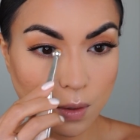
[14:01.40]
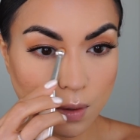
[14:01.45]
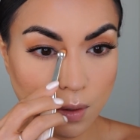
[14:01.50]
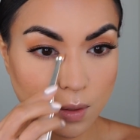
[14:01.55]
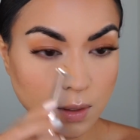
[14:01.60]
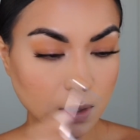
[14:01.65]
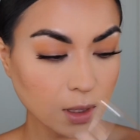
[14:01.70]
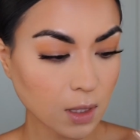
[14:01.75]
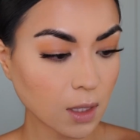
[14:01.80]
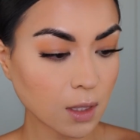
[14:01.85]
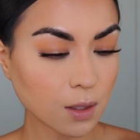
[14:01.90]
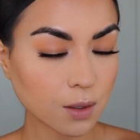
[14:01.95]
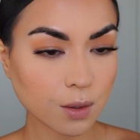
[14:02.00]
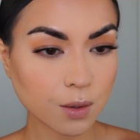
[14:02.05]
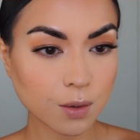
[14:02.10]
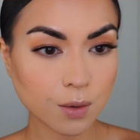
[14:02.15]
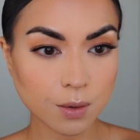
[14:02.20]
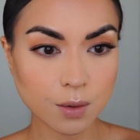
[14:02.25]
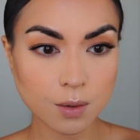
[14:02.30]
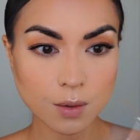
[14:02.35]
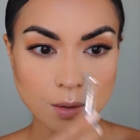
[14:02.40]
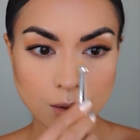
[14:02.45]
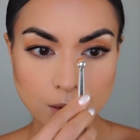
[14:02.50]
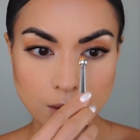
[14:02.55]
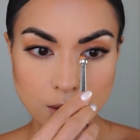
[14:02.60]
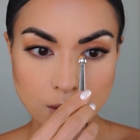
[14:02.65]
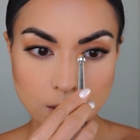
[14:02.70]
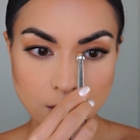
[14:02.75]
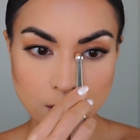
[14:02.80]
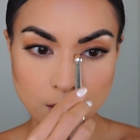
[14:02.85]
On the inner
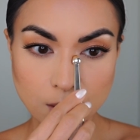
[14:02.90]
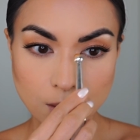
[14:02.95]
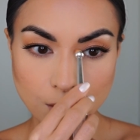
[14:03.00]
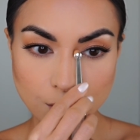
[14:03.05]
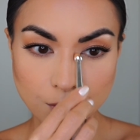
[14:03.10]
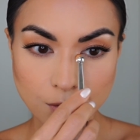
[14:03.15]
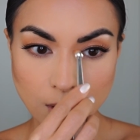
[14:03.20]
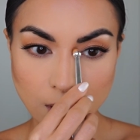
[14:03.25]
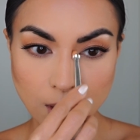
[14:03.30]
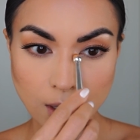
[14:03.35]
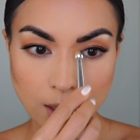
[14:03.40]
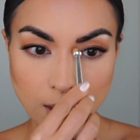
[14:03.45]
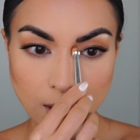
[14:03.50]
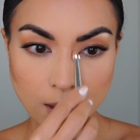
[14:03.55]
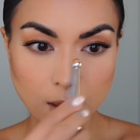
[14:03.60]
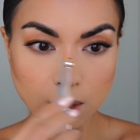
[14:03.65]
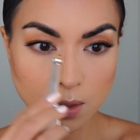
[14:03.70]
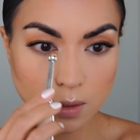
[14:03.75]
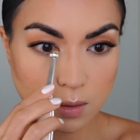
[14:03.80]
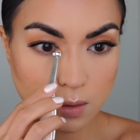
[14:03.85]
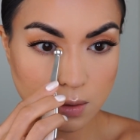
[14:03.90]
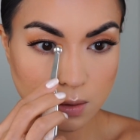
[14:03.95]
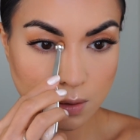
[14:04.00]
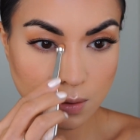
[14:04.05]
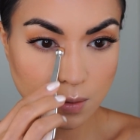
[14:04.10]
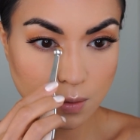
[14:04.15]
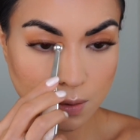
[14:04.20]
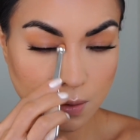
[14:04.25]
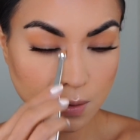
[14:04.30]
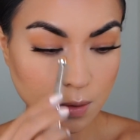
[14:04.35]
corners of the eyes.
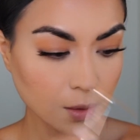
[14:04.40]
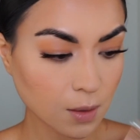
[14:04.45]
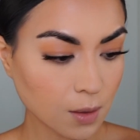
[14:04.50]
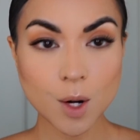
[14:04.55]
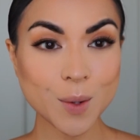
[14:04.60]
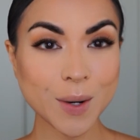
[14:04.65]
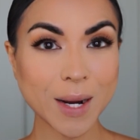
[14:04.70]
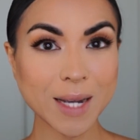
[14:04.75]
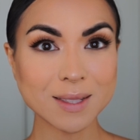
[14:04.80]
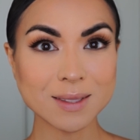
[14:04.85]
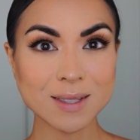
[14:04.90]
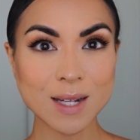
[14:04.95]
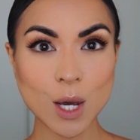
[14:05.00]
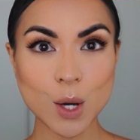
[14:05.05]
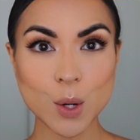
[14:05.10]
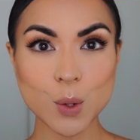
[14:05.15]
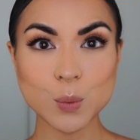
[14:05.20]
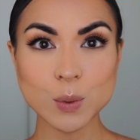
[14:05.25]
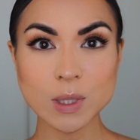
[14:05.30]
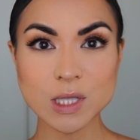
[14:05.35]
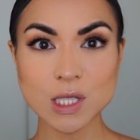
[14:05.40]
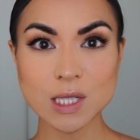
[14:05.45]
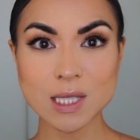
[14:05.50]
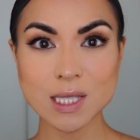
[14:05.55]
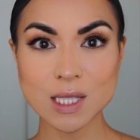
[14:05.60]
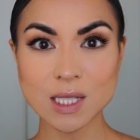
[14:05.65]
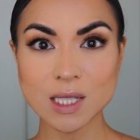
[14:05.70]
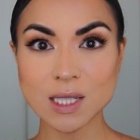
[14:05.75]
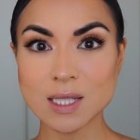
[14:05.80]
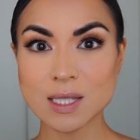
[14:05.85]
Alright, now we
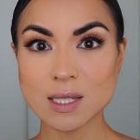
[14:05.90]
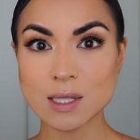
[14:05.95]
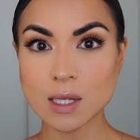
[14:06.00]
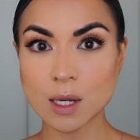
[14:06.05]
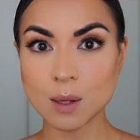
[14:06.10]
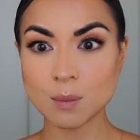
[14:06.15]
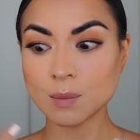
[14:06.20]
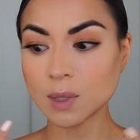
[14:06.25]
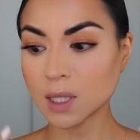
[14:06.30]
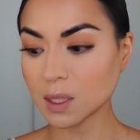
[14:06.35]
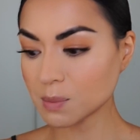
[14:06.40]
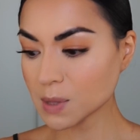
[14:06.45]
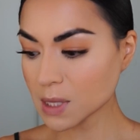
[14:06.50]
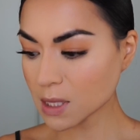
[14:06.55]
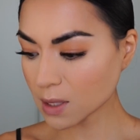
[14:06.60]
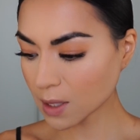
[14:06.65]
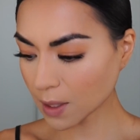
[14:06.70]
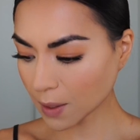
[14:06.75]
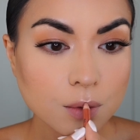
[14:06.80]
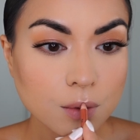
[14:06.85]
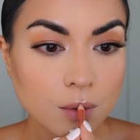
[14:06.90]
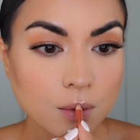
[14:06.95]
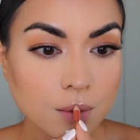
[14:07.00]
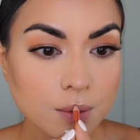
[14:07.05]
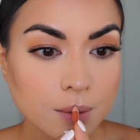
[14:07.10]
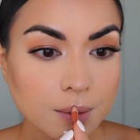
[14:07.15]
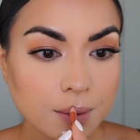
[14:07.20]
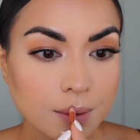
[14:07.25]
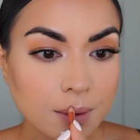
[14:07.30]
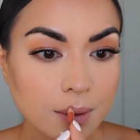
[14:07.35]
just need some lipstick.
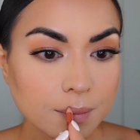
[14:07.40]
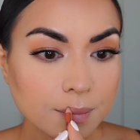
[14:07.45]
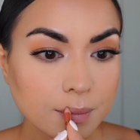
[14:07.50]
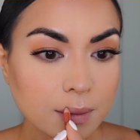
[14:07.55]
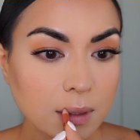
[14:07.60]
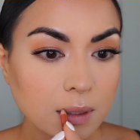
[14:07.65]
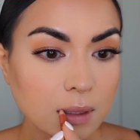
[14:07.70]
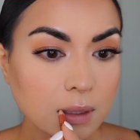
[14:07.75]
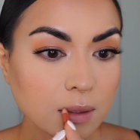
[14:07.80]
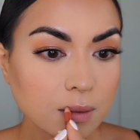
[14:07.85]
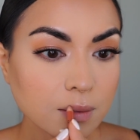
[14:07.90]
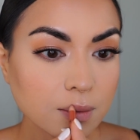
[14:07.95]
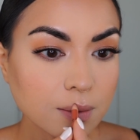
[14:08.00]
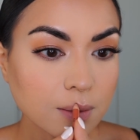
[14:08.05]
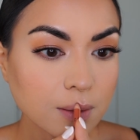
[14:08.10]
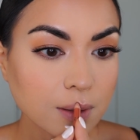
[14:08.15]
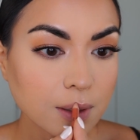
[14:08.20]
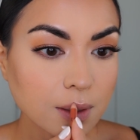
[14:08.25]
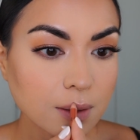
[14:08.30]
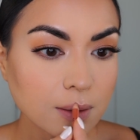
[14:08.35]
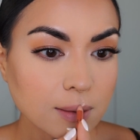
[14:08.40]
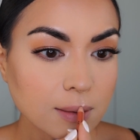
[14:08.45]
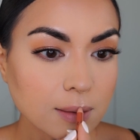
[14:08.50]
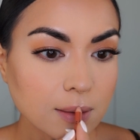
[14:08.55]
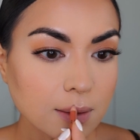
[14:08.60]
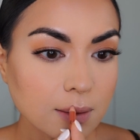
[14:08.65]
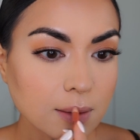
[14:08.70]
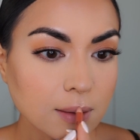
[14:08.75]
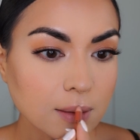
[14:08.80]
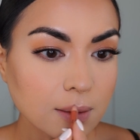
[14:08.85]
We're planning first.
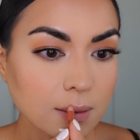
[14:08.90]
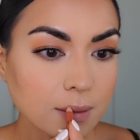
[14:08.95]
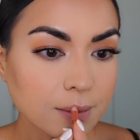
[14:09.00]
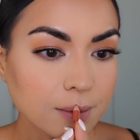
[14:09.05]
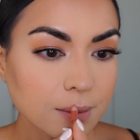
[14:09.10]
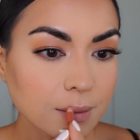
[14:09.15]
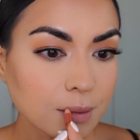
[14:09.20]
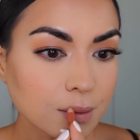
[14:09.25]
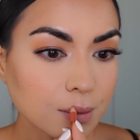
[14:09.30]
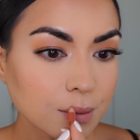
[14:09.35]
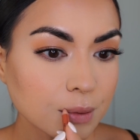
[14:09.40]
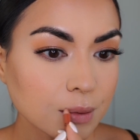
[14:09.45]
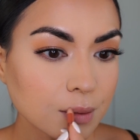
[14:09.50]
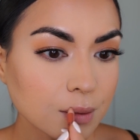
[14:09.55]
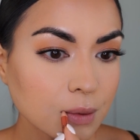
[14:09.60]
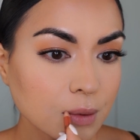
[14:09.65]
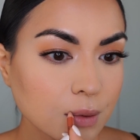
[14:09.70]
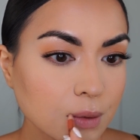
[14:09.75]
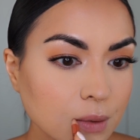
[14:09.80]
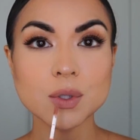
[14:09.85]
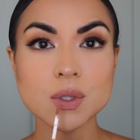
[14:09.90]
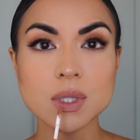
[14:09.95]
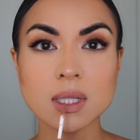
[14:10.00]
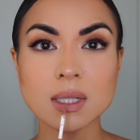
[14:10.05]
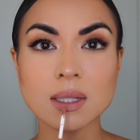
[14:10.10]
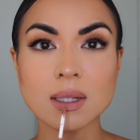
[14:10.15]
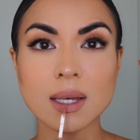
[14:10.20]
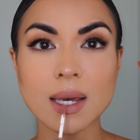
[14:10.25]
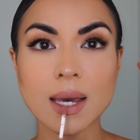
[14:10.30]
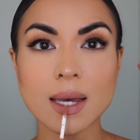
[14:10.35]

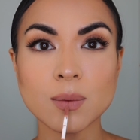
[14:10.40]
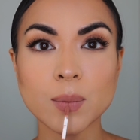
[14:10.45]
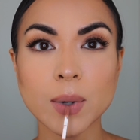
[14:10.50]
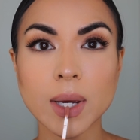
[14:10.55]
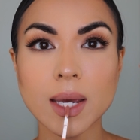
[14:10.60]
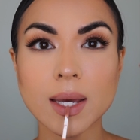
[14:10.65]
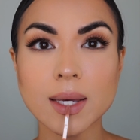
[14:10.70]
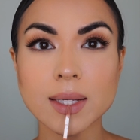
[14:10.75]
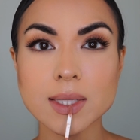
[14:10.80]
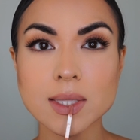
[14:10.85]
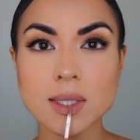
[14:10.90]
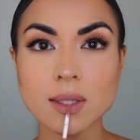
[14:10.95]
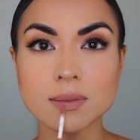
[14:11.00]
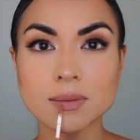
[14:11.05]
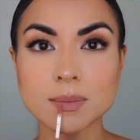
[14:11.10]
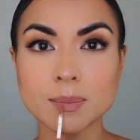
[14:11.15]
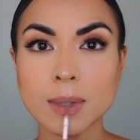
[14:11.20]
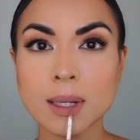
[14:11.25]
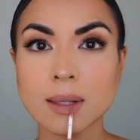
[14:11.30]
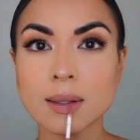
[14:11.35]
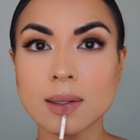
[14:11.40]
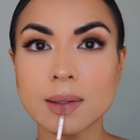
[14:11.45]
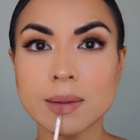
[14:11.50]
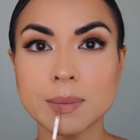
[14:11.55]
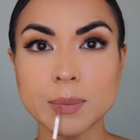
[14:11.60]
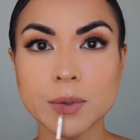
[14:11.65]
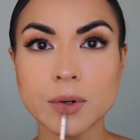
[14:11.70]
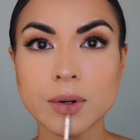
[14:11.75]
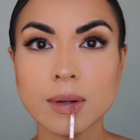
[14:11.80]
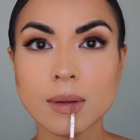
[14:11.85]
Using the NYX Soft Matte
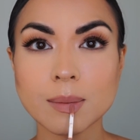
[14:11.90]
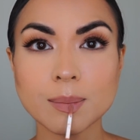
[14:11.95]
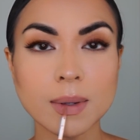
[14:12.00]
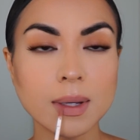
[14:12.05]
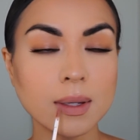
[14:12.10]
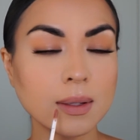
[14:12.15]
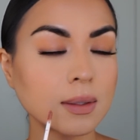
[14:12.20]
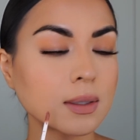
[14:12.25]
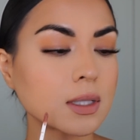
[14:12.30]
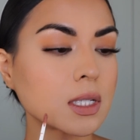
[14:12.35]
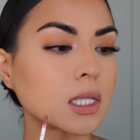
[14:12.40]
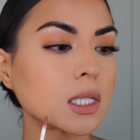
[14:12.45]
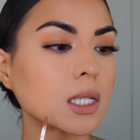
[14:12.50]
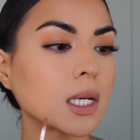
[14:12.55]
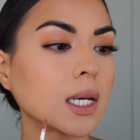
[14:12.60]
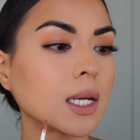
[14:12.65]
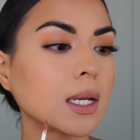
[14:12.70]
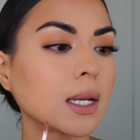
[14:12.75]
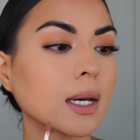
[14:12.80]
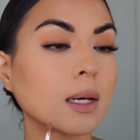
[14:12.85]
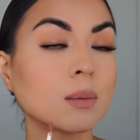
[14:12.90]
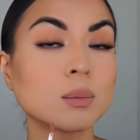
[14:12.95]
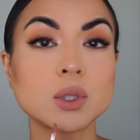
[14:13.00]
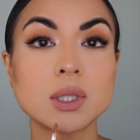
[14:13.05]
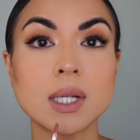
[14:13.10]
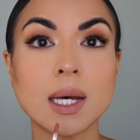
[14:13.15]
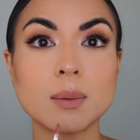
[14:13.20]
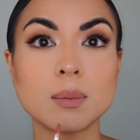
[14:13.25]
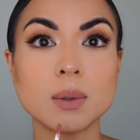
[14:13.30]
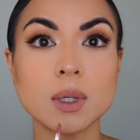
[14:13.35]
Lip Cream in the shade Abu
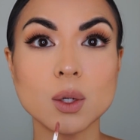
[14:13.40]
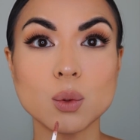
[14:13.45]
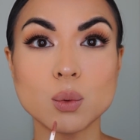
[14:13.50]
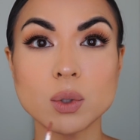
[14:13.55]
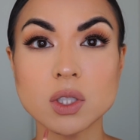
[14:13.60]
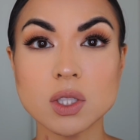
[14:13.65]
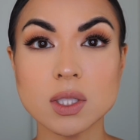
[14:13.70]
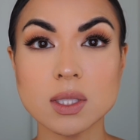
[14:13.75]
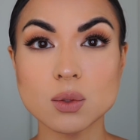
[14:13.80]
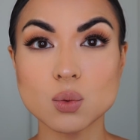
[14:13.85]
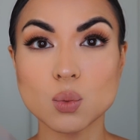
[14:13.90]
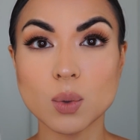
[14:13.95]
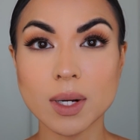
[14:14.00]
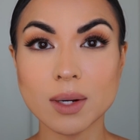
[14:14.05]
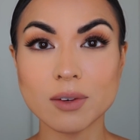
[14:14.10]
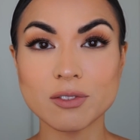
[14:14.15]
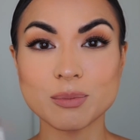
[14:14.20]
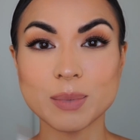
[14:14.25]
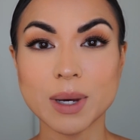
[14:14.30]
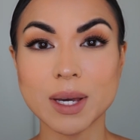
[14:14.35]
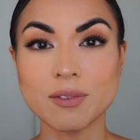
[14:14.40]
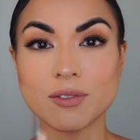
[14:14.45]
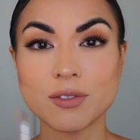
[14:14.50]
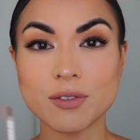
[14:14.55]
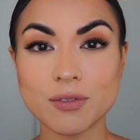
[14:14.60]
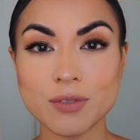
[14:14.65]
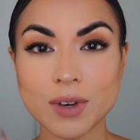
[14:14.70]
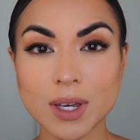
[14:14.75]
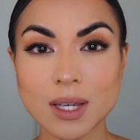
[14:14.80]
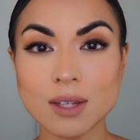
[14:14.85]
Dhabi, which is one of my
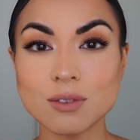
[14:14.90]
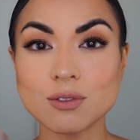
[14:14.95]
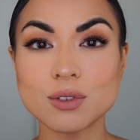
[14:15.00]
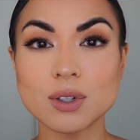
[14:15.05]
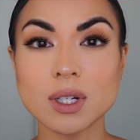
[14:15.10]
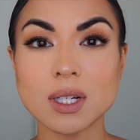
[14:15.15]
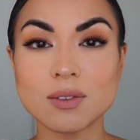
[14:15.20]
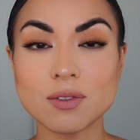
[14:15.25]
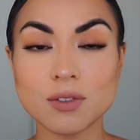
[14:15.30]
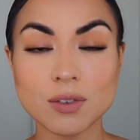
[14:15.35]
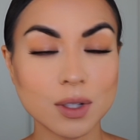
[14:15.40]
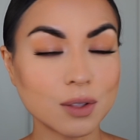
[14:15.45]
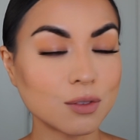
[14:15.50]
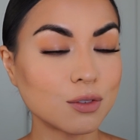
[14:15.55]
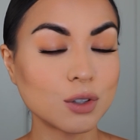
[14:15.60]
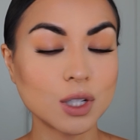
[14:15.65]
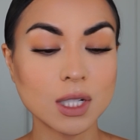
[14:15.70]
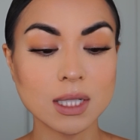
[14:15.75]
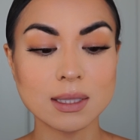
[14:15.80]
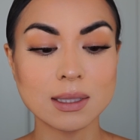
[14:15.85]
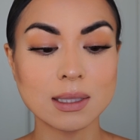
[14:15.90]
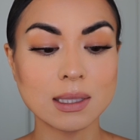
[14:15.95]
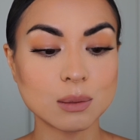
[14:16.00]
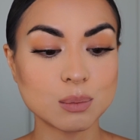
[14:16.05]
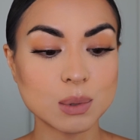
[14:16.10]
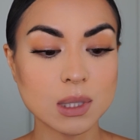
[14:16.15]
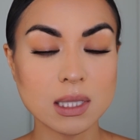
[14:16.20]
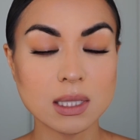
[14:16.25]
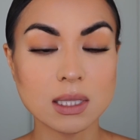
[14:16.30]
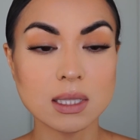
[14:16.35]
favorite
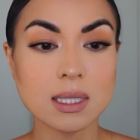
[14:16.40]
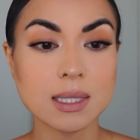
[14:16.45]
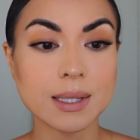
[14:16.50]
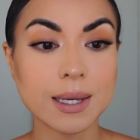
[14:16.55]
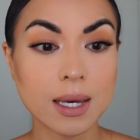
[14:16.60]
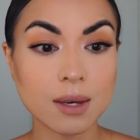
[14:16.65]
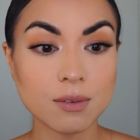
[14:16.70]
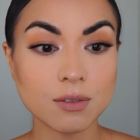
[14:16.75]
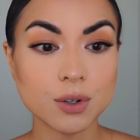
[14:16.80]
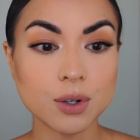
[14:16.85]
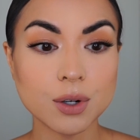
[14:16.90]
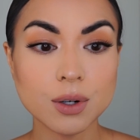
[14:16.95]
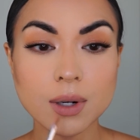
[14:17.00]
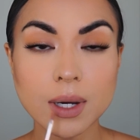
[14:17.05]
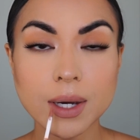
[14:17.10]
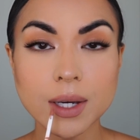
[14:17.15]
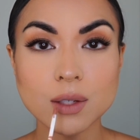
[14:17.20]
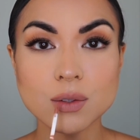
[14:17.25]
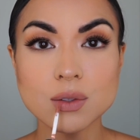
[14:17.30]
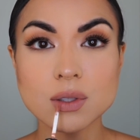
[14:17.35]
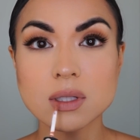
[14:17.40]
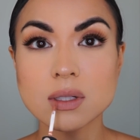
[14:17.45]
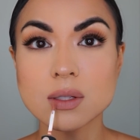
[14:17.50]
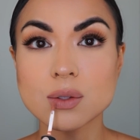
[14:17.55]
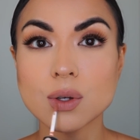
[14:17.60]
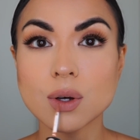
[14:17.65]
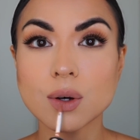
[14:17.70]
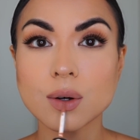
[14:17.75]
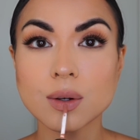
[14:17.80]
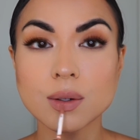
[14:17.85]
lipsticks ever. I use
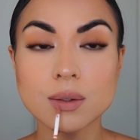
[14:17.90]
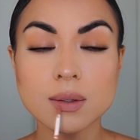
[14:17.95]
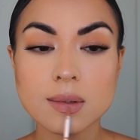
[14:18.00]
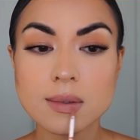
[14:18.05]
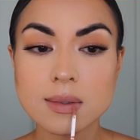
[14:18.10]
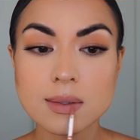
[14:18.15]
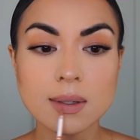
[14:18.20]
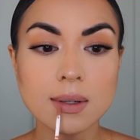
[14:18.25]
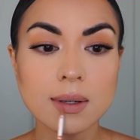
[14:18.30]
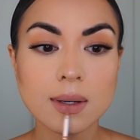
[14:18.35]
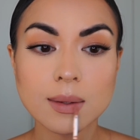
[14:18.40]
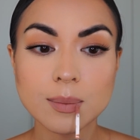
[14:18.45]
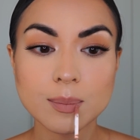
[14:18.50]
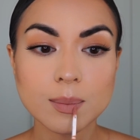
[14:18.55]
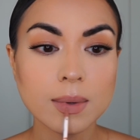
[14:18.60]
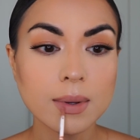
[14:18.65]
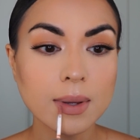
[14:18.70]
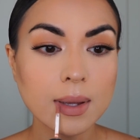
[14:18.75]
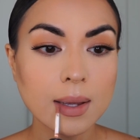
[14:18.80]
this all the time.